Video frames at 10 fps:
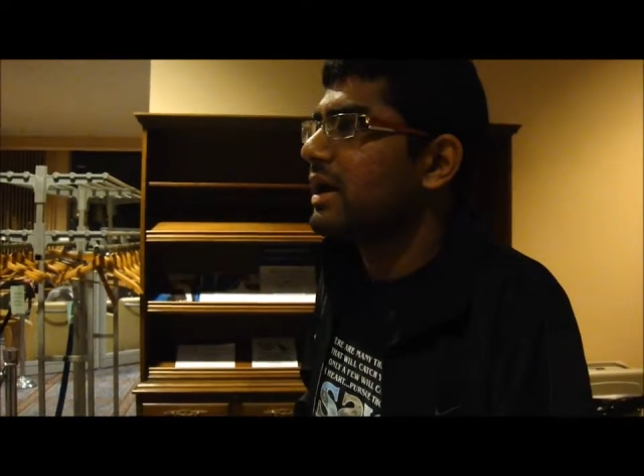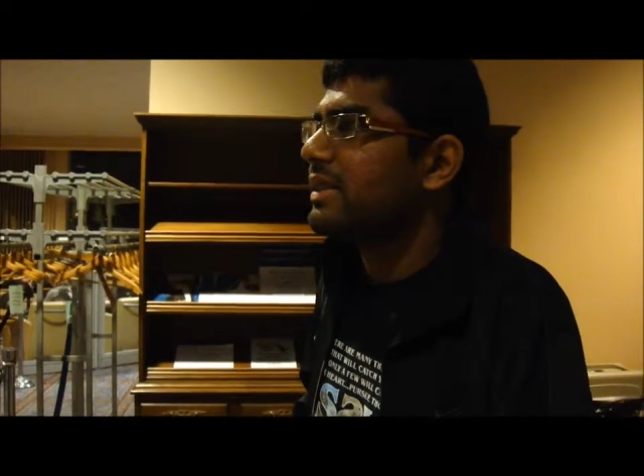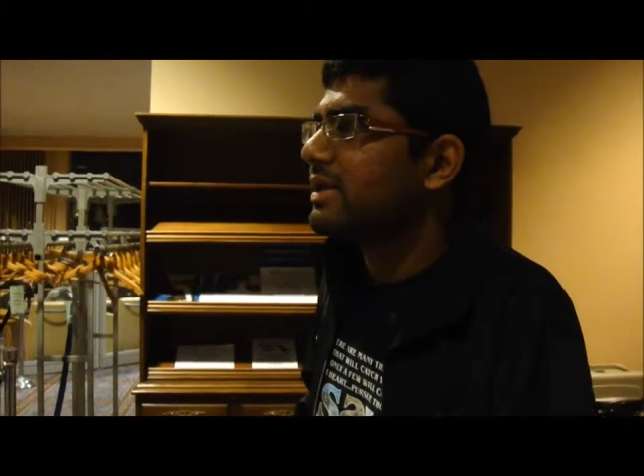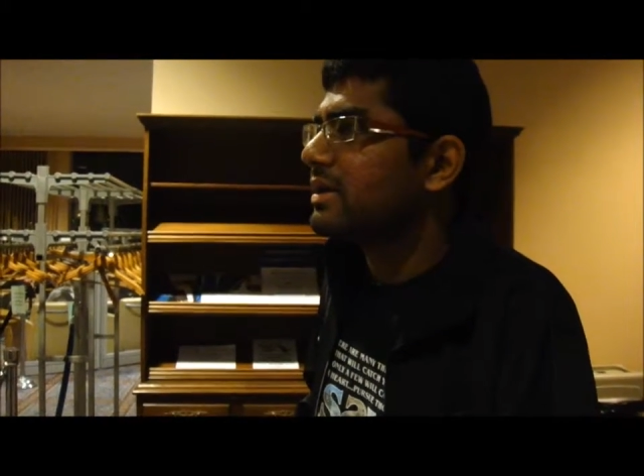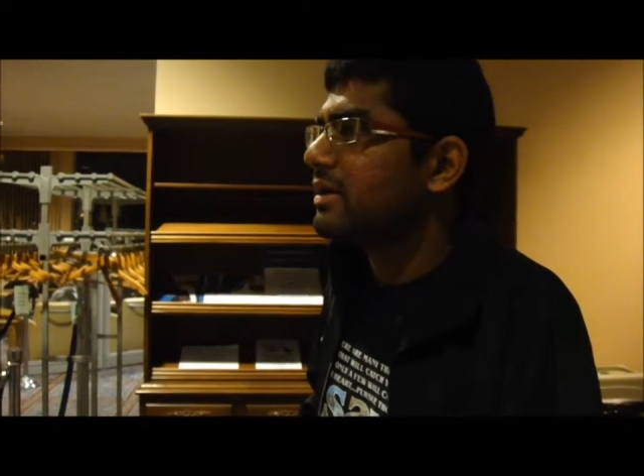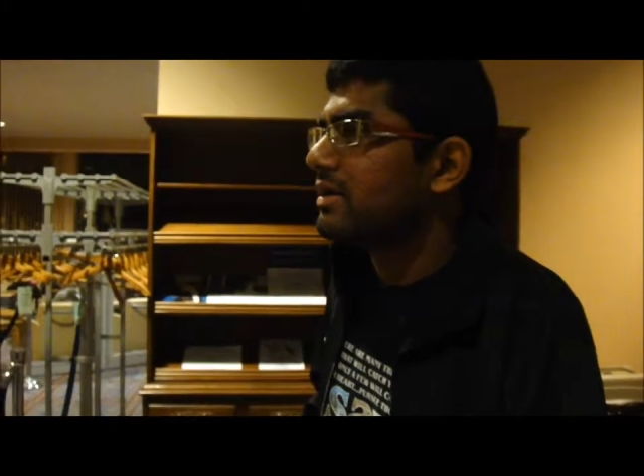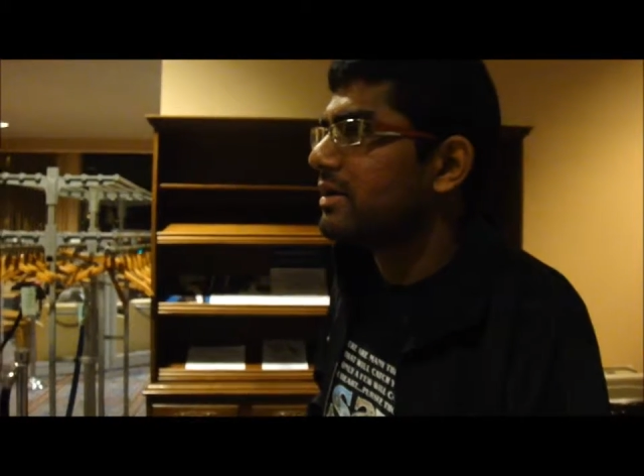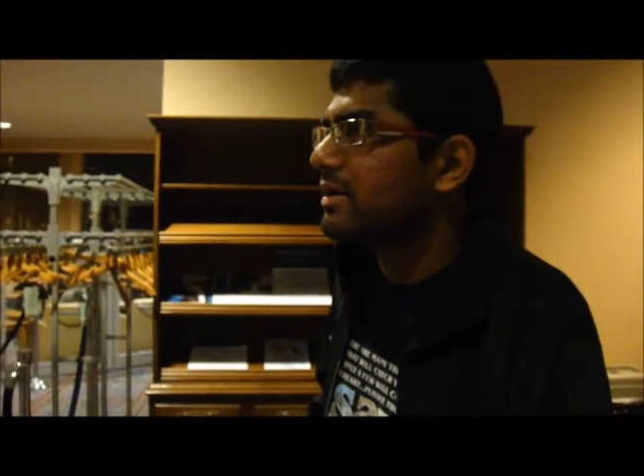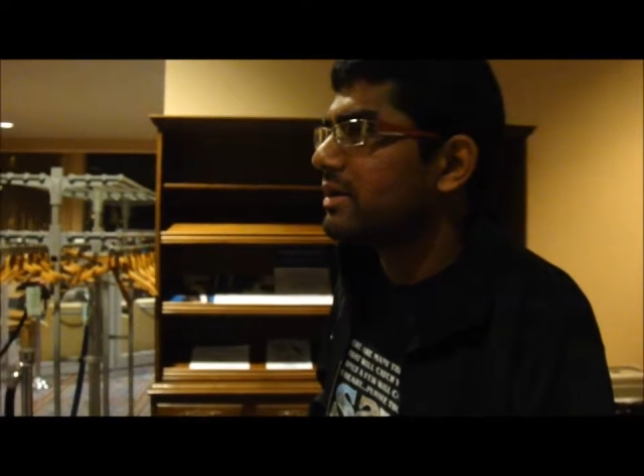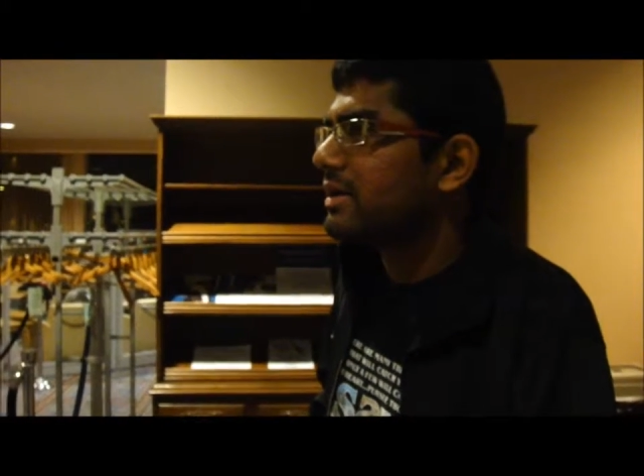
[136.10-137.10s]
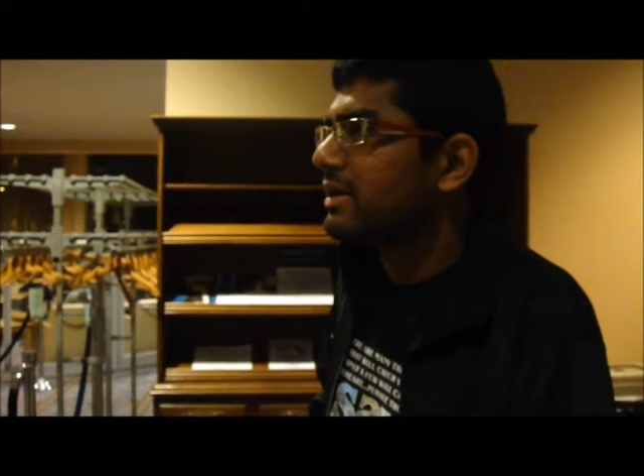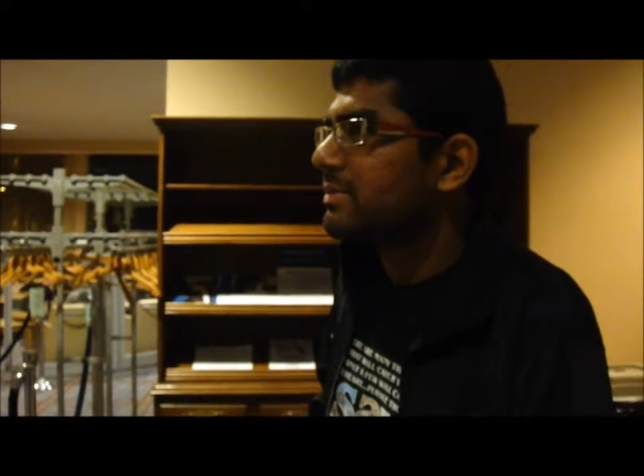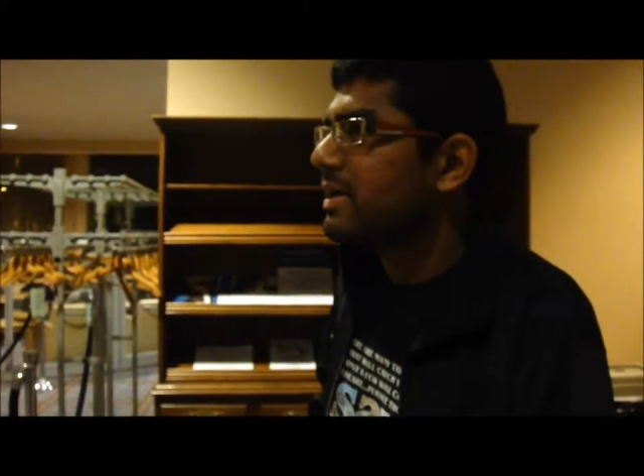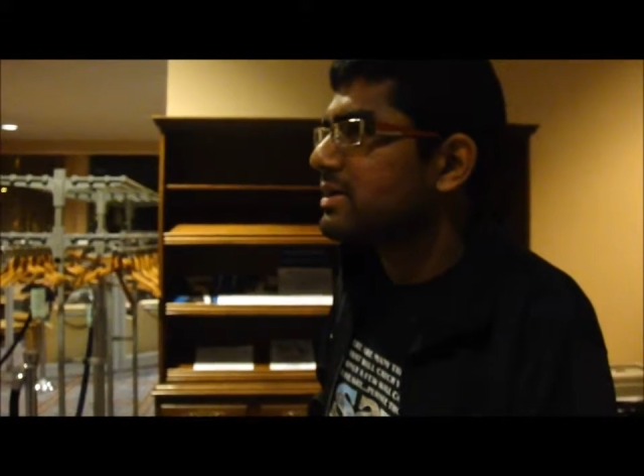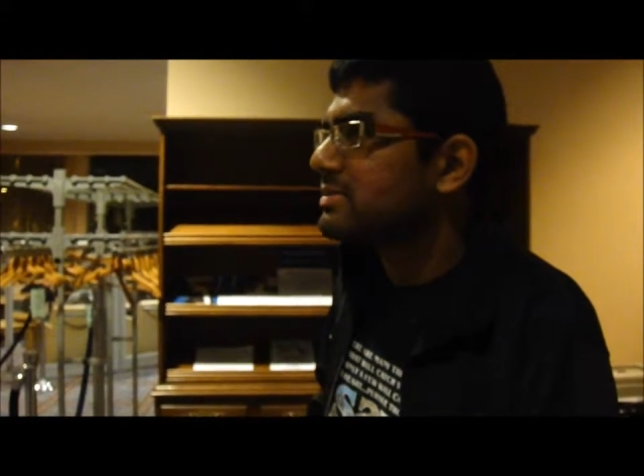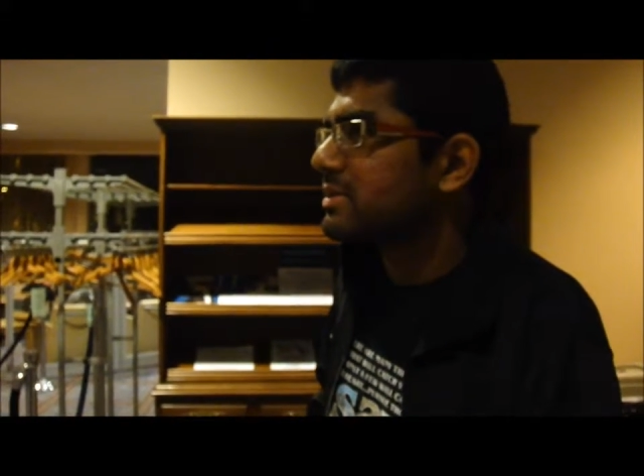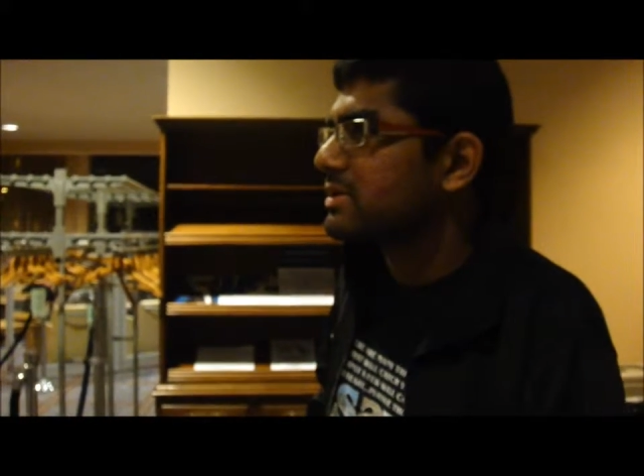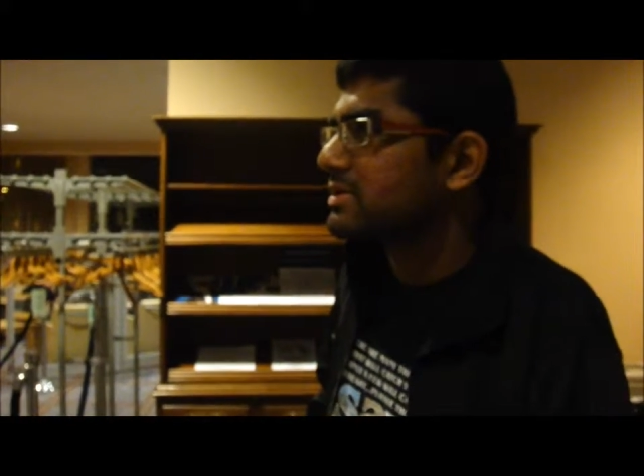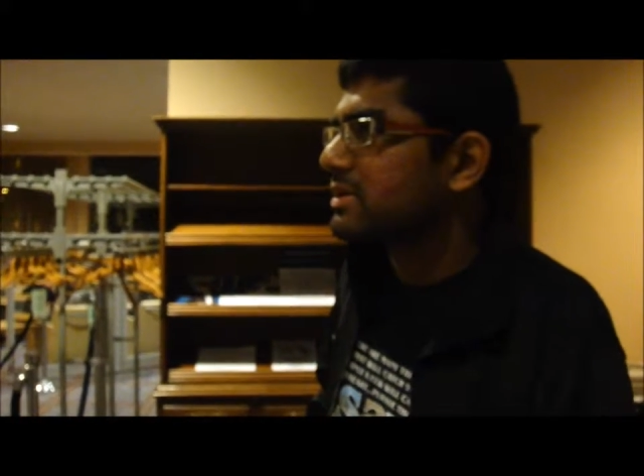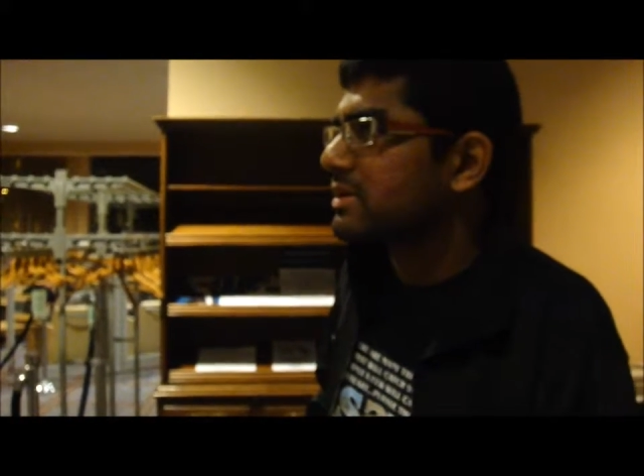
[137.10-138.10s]
I think it depends
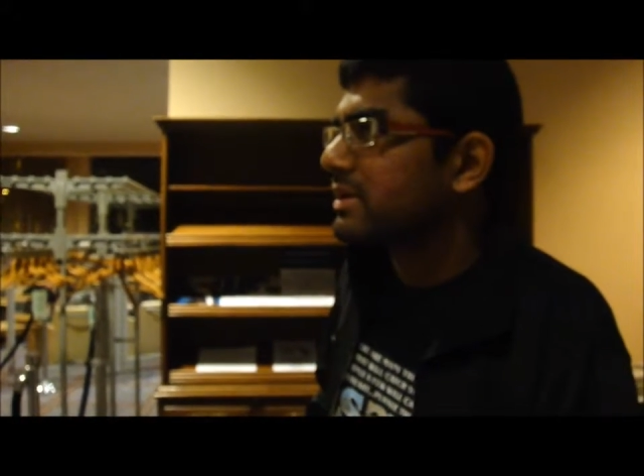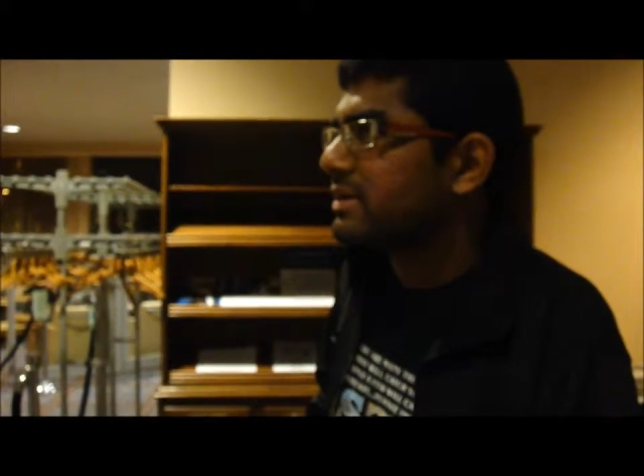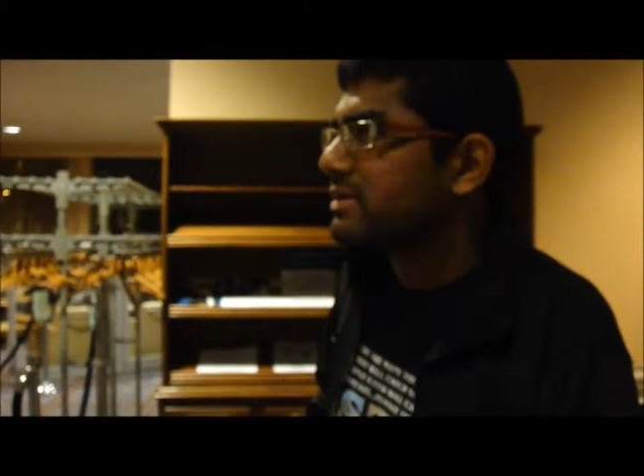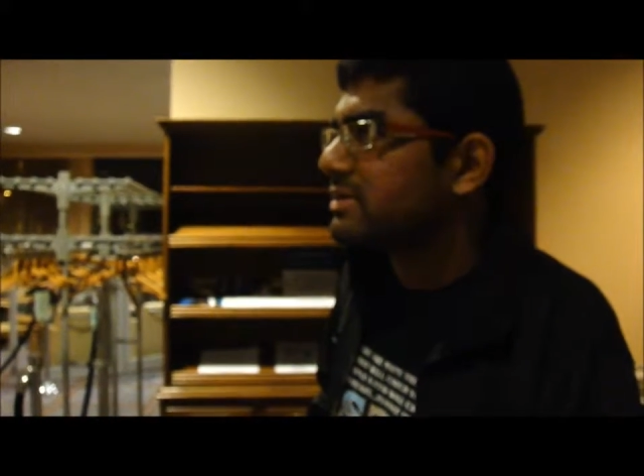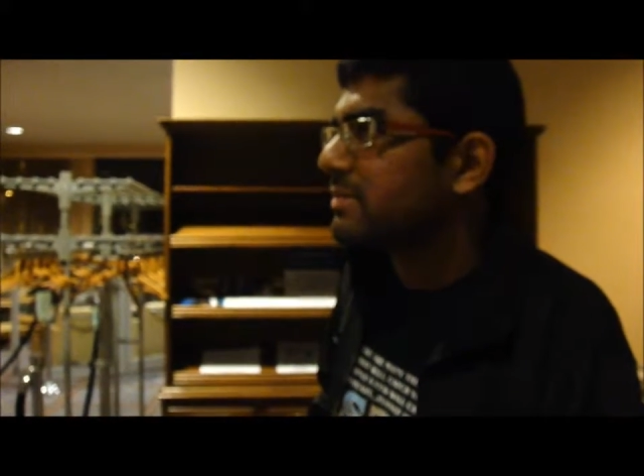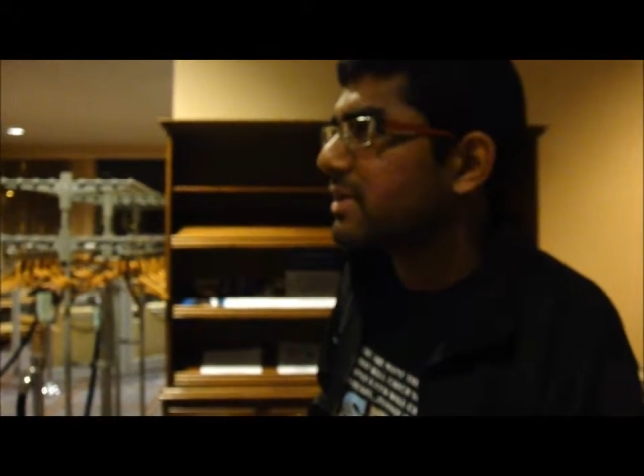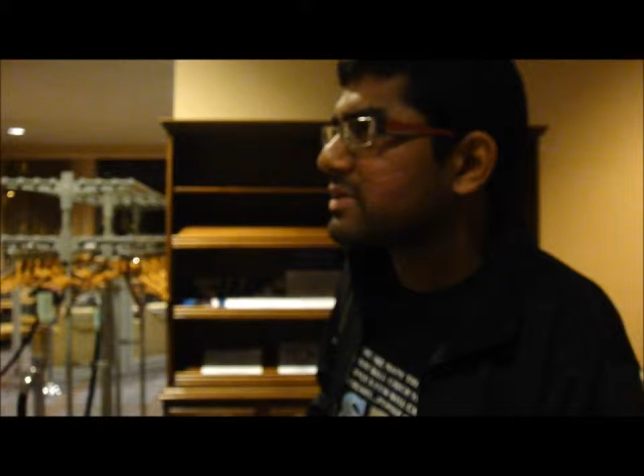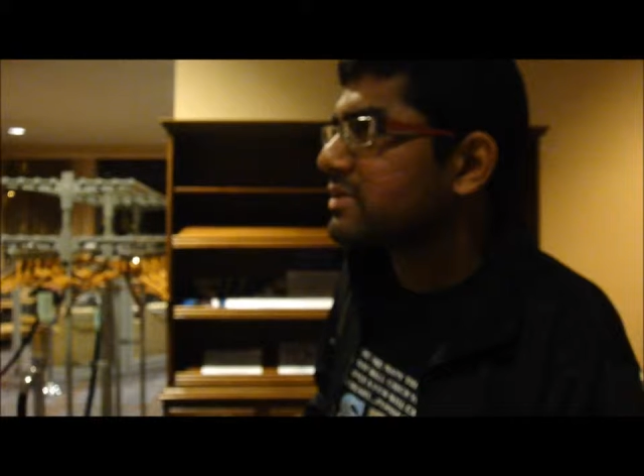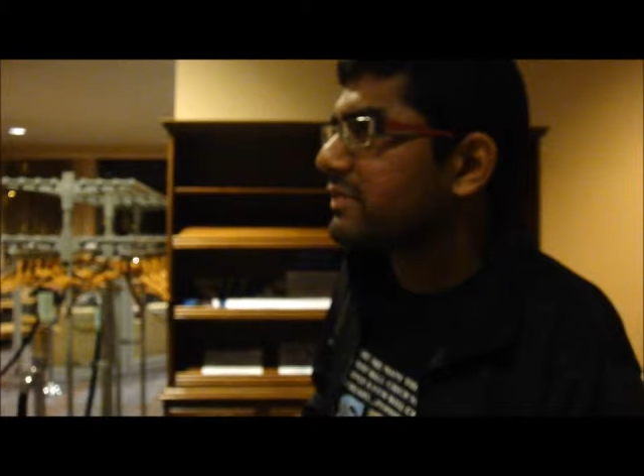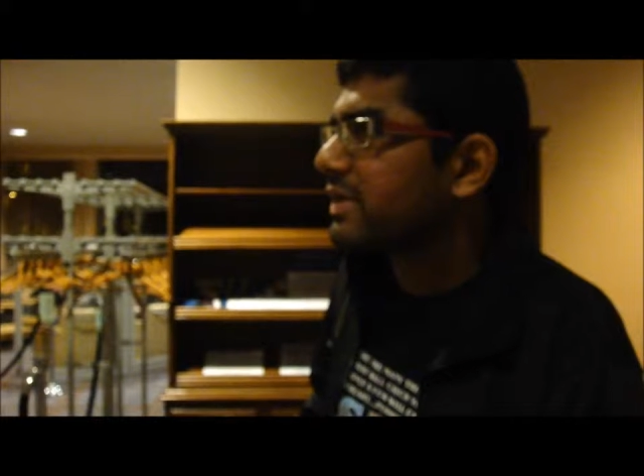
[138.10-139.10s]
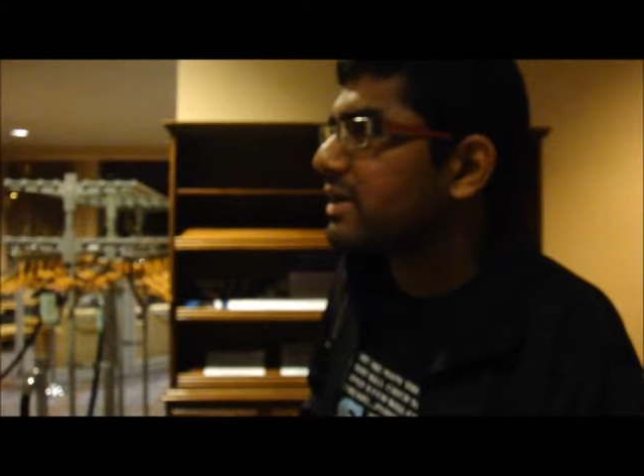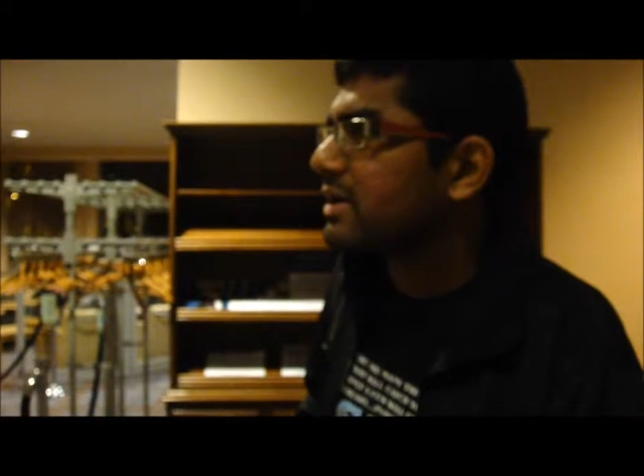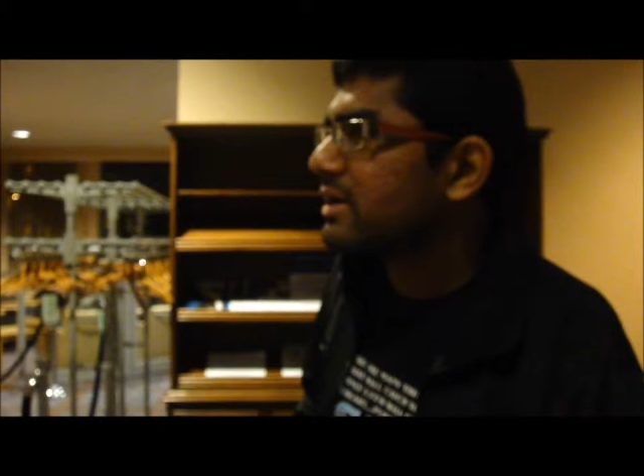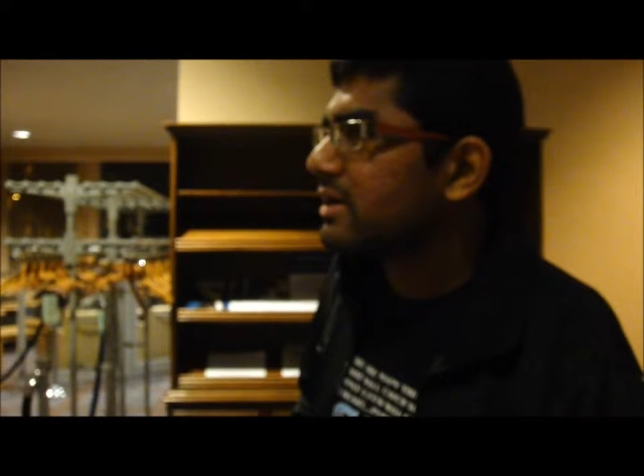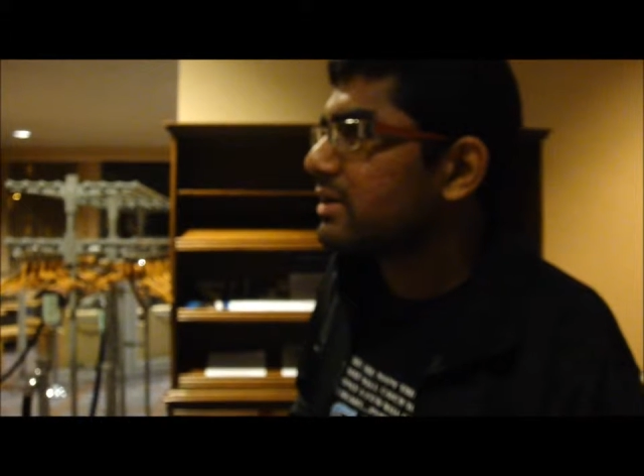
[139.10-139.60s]
because in some parts of India